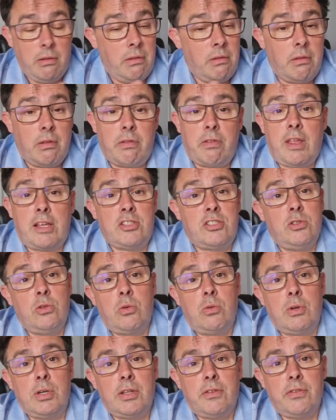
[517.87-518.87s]
that still
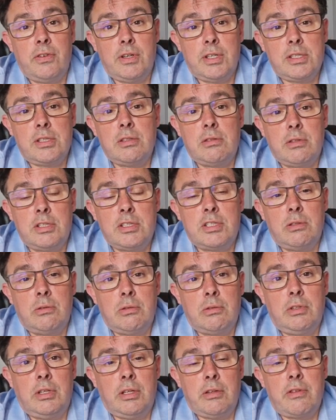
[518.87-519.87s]
qualifies. That's still,
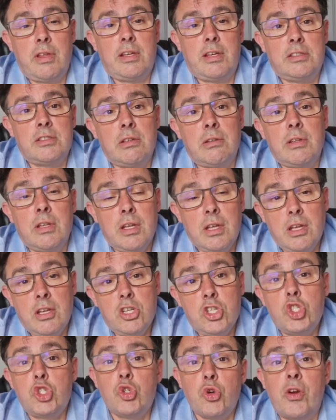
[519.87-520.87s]
that's a
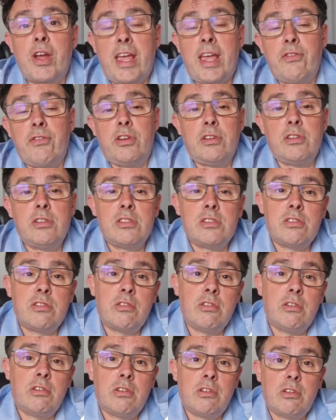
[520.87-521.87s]
strong evidence
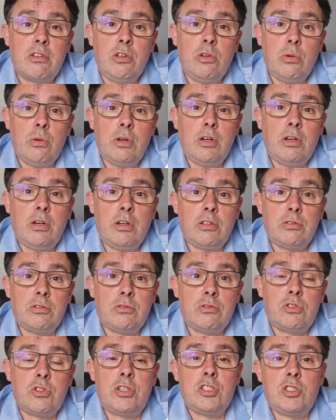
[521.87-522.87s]
that you are
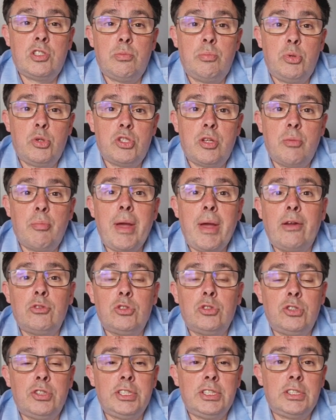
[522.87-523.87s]
trying to push the
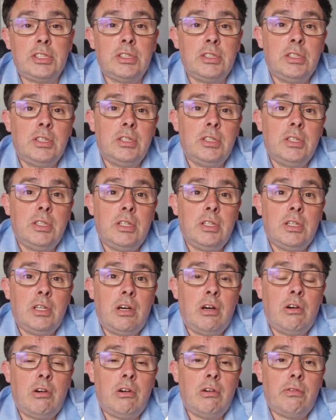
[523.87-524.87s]
boundaries
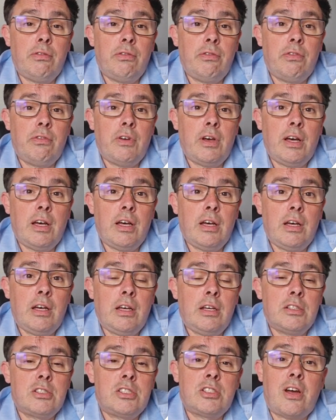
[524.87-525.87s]
of
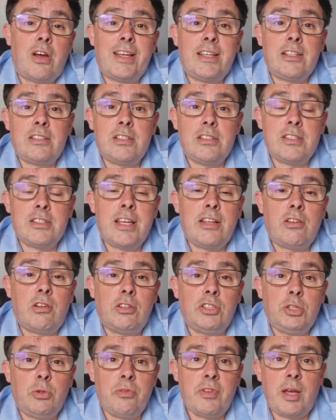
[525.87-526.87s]
science and
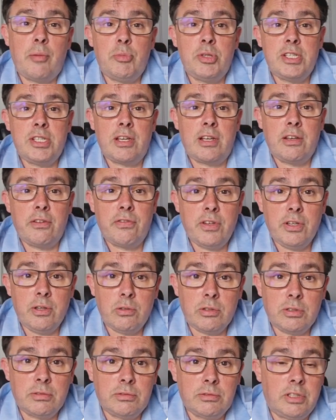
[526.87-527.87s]
technology in that particular
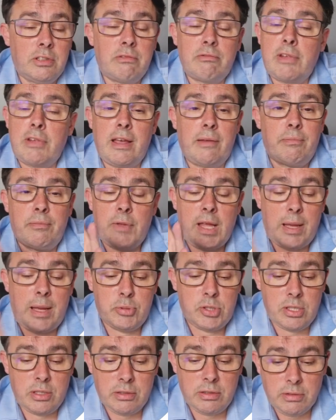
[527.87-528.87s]
field. So yeah,
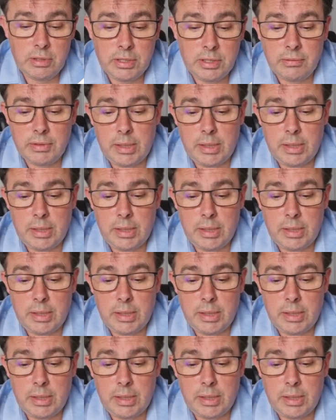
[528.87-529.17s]
absolutely.